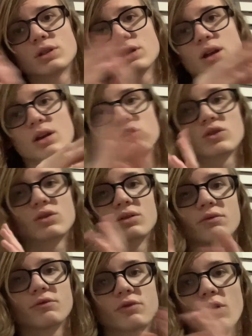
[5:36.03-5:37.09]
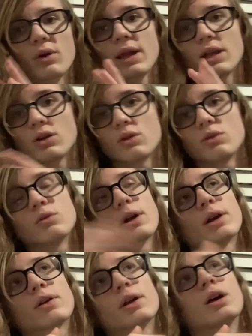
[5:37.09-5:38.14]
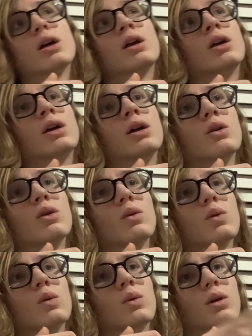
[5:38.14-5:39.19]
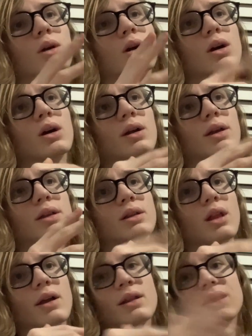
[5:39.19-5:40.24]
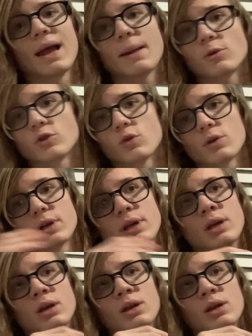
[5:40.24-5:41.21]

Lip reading: and like a sort of volcano area, or in like a laboratory.